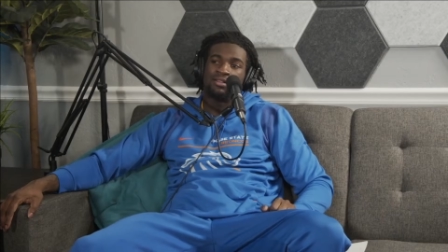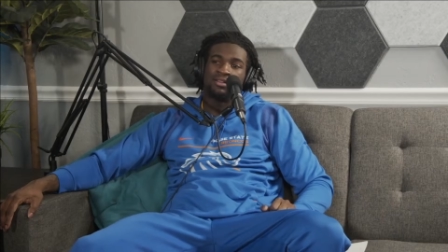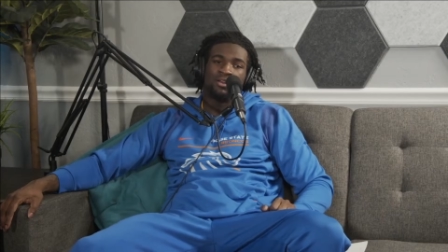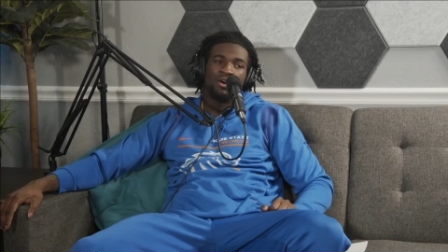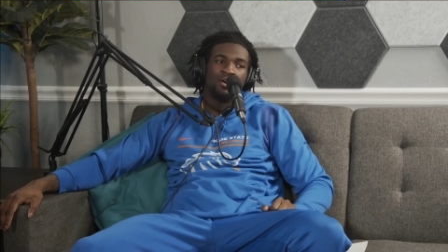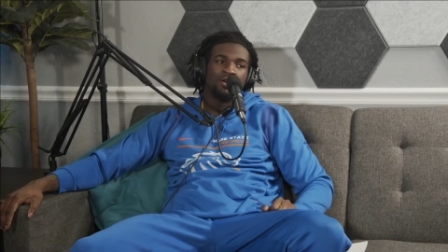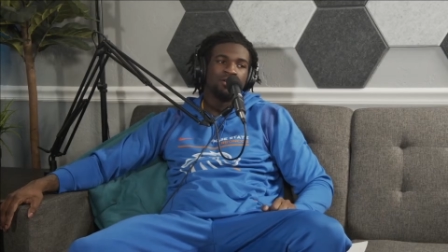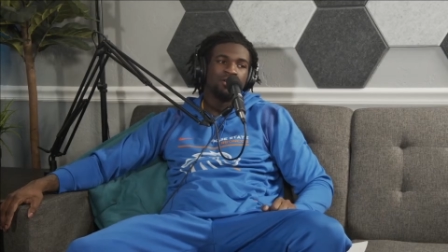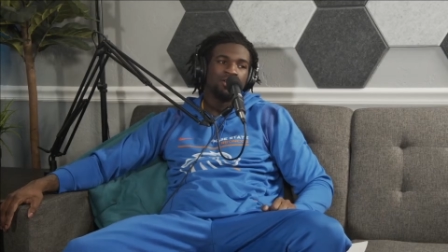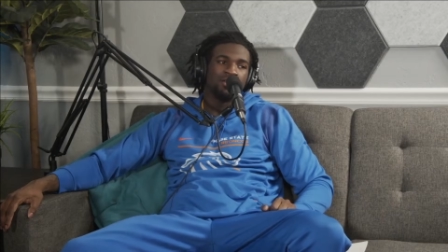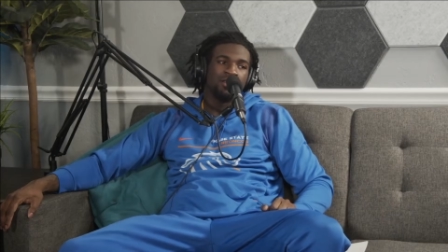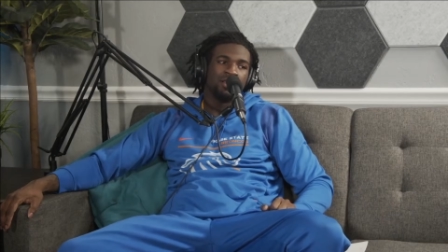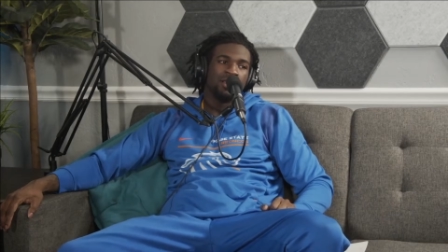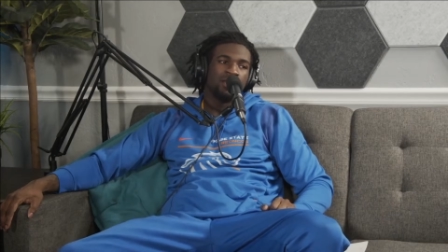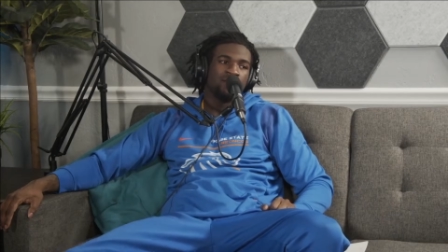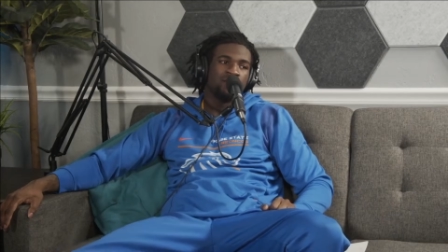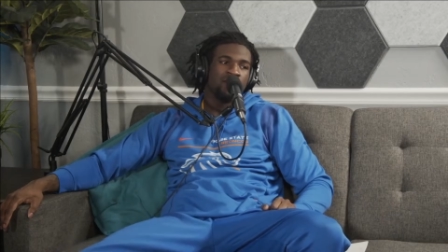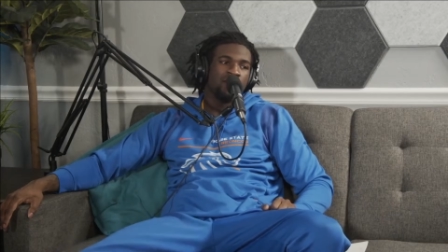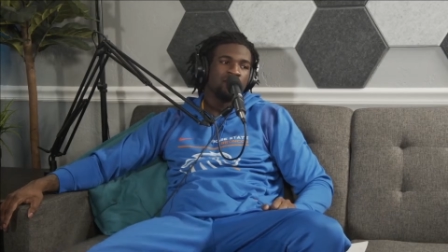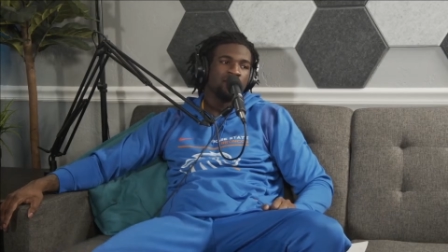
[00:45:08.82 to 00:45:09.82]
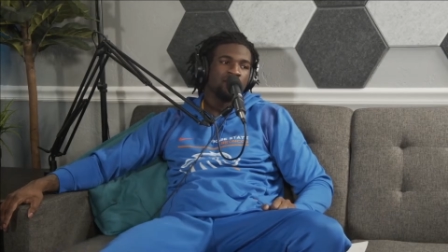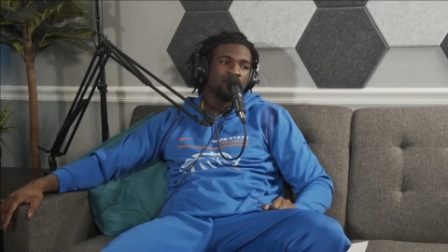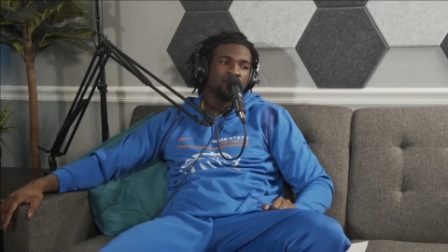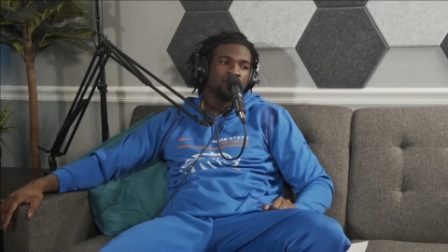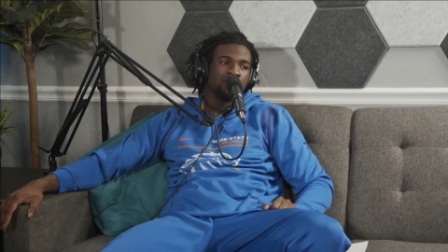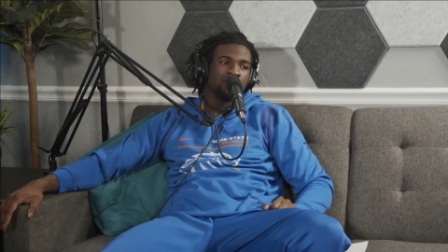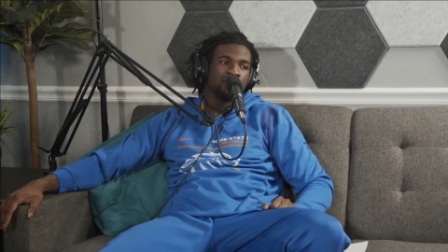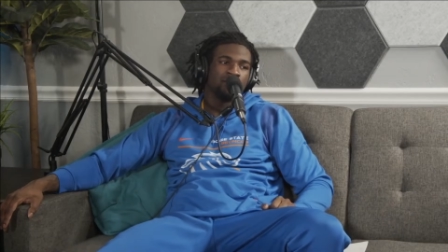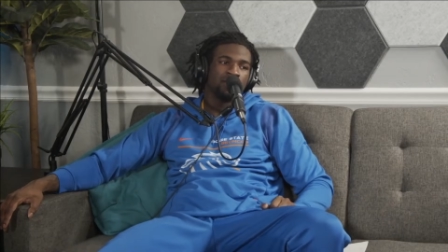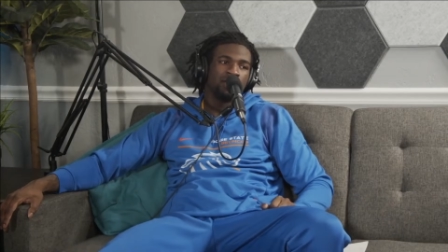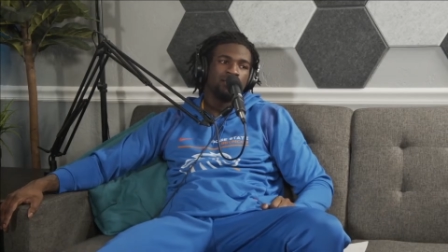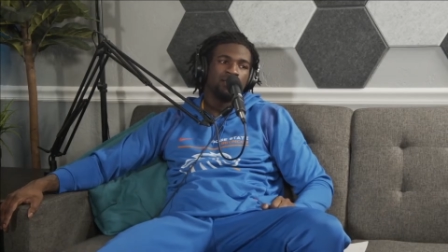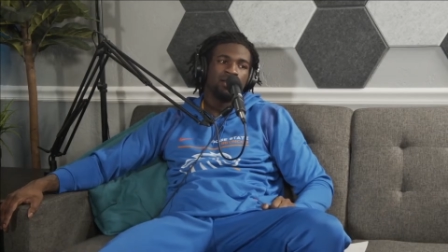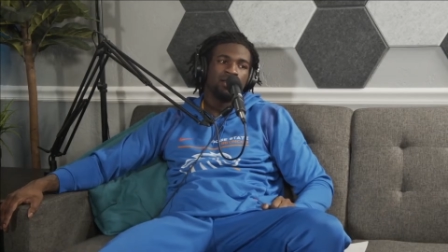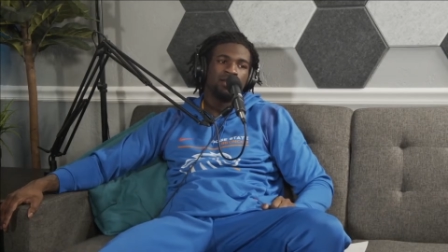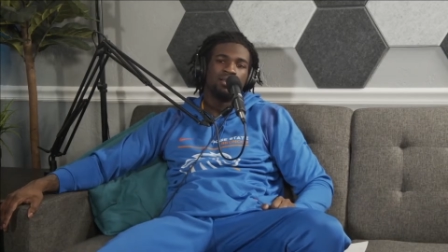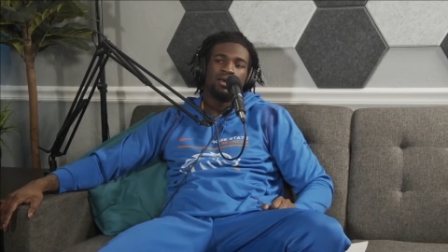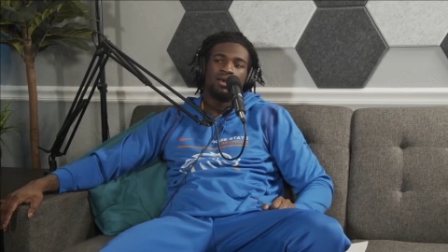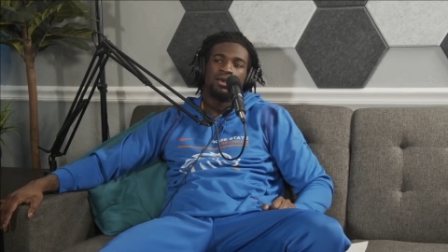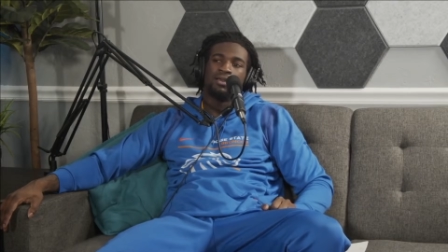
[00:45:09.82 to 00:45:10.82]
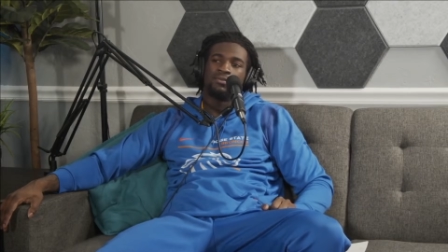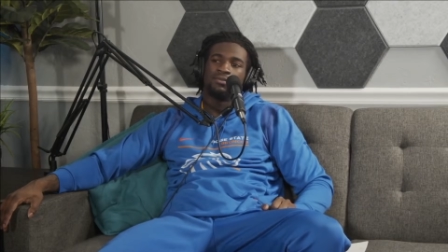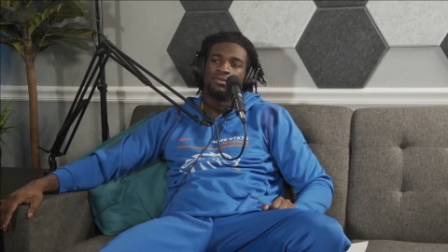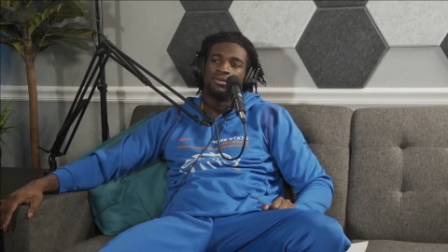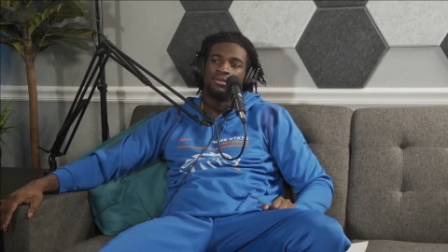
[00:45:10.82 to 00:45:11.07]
long delay, I've never experienced that in my life.